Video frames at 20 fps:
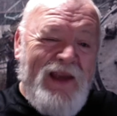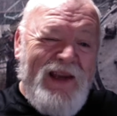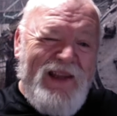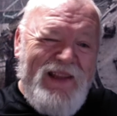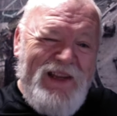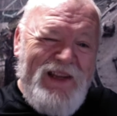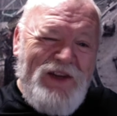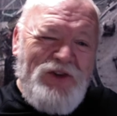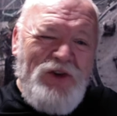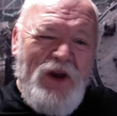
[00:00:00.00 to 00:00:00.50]

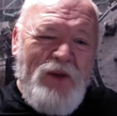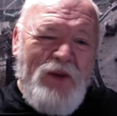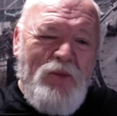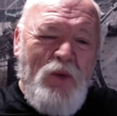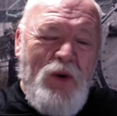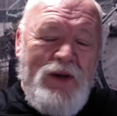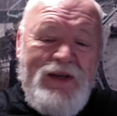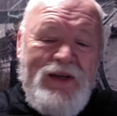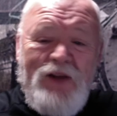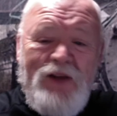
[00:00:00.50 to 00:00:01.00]
This young
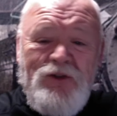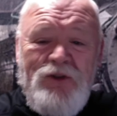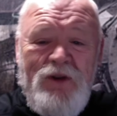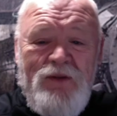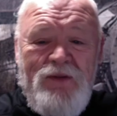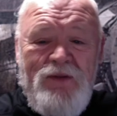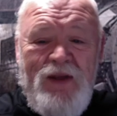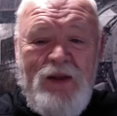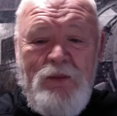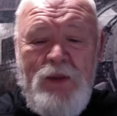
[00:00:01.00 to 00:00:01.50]
boy does
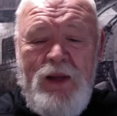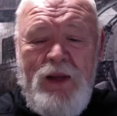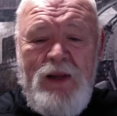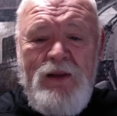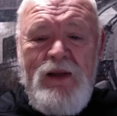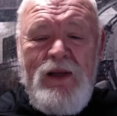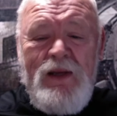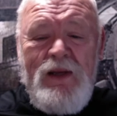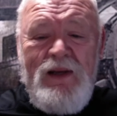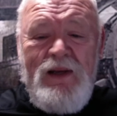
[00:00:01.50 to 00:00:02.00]
convict
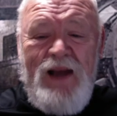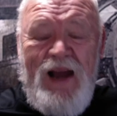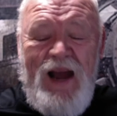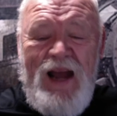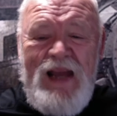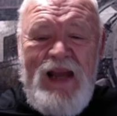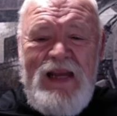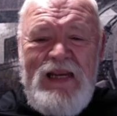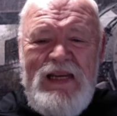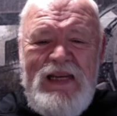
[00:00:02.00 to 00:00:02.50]
me.
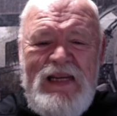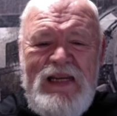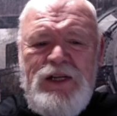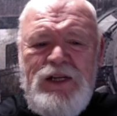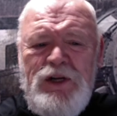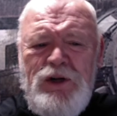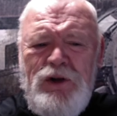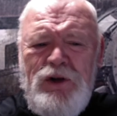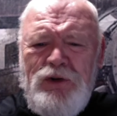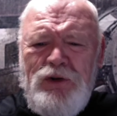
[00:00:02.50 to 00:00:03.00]
I need
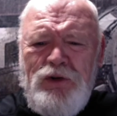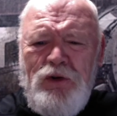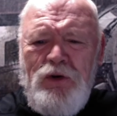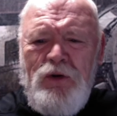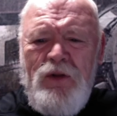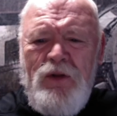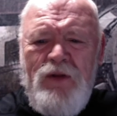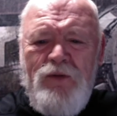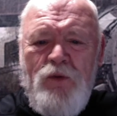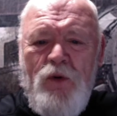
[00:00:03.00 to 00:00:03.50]
to
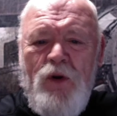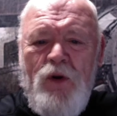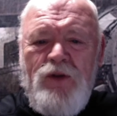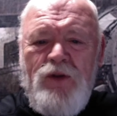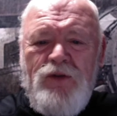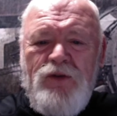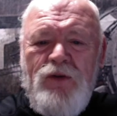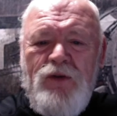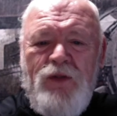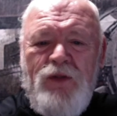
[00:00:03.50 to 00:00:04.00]
discern the
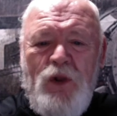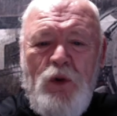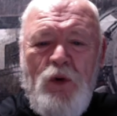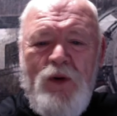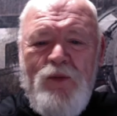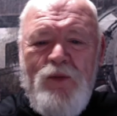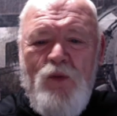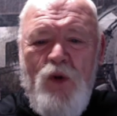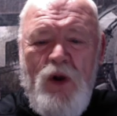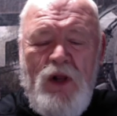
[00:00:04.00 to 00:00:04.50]
voice of the
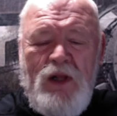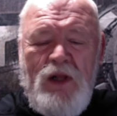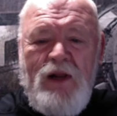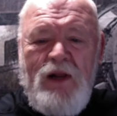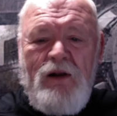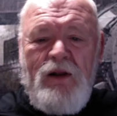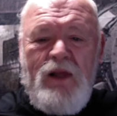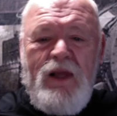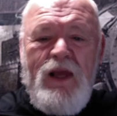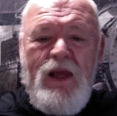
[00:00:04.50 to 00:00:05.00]
Lord more
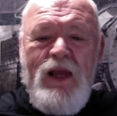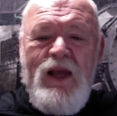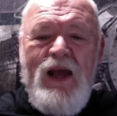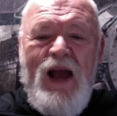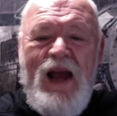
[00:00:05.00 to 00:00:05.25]
clearly.